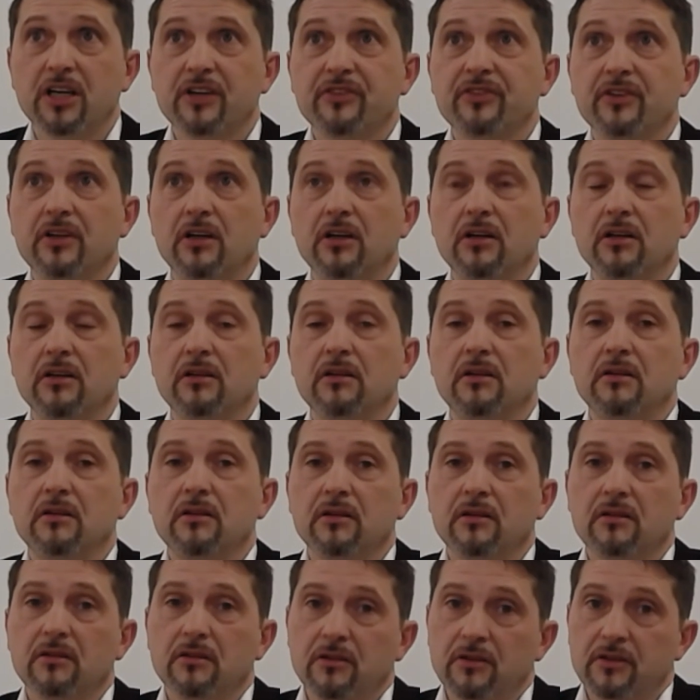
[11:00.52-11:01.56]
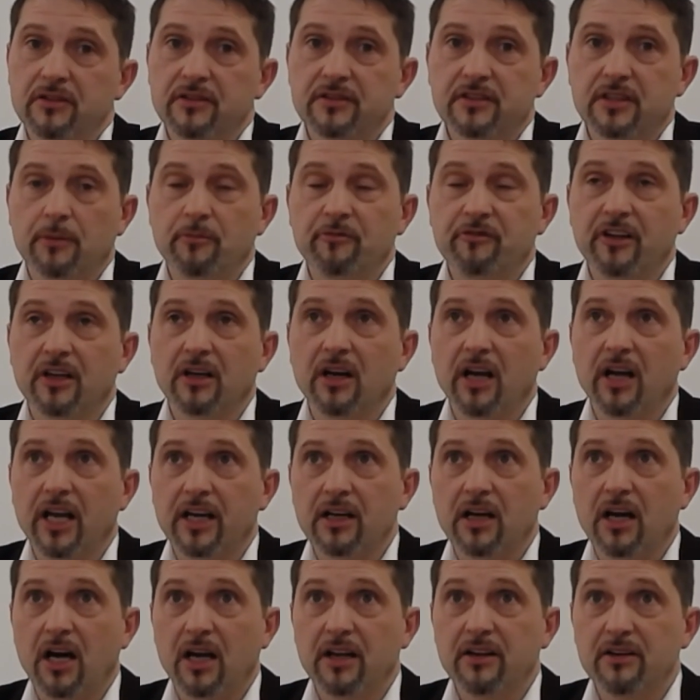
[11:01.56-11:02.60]
products are something
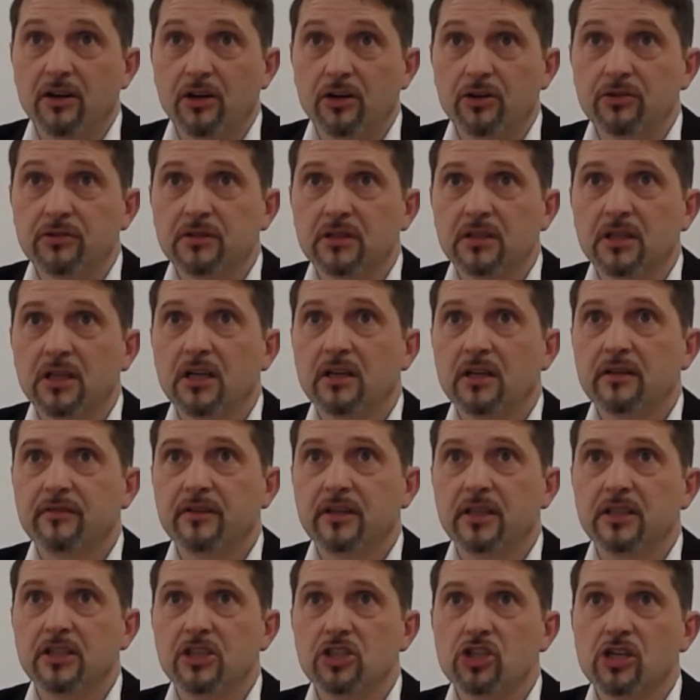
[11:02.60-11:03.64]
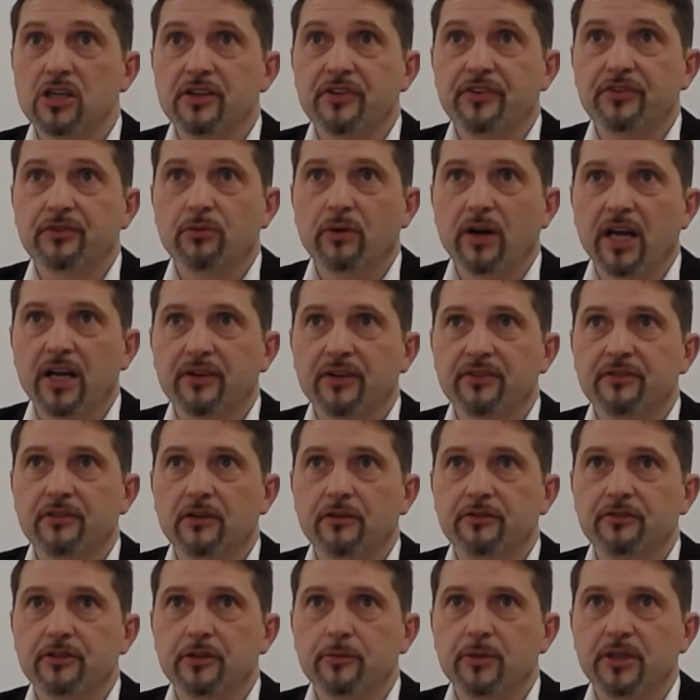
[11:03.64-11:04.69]
like unknown, the initial
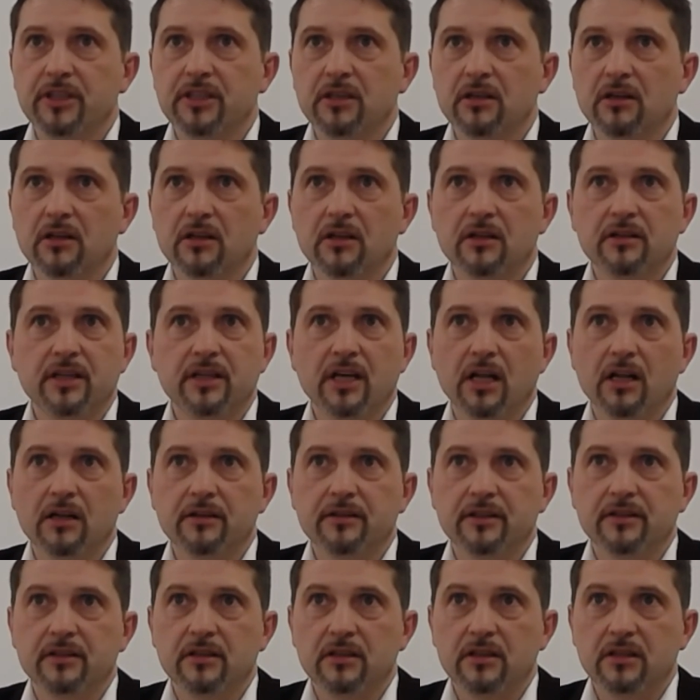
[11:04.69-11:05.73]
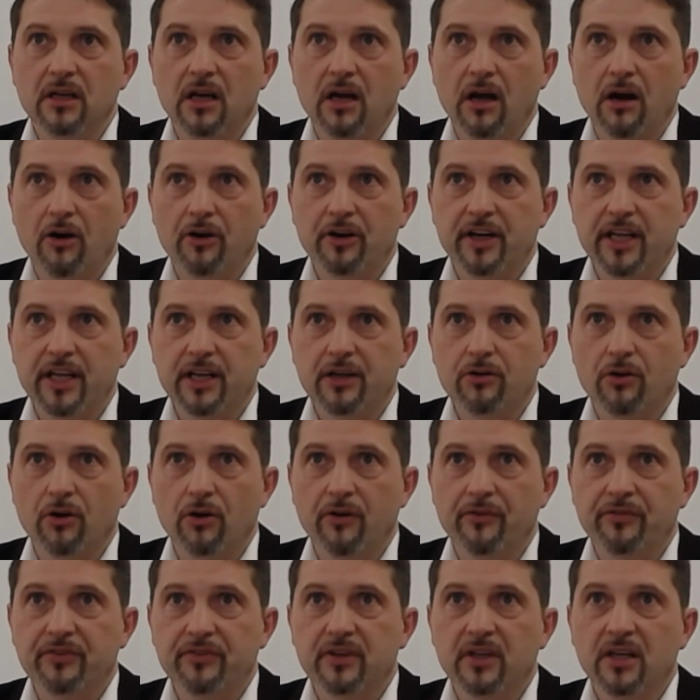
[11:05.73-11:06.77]
strength of the material yield and hardening
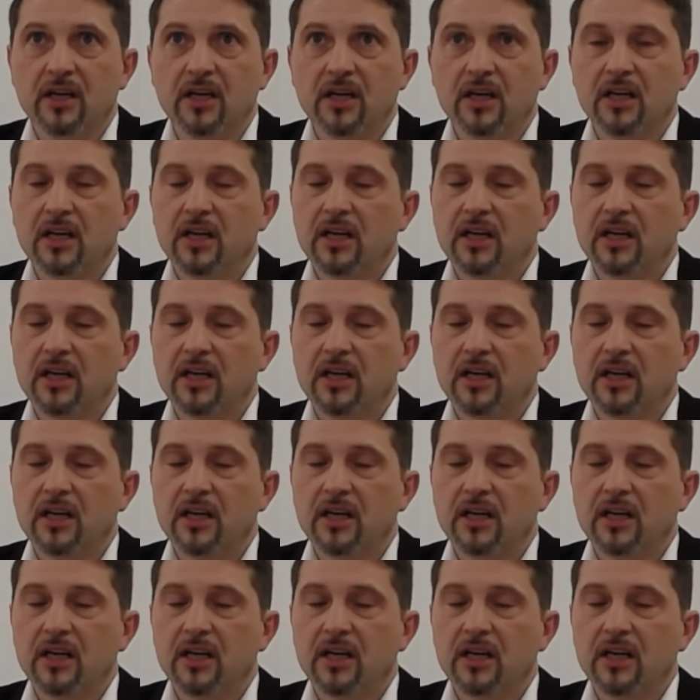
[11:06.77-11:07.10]
curves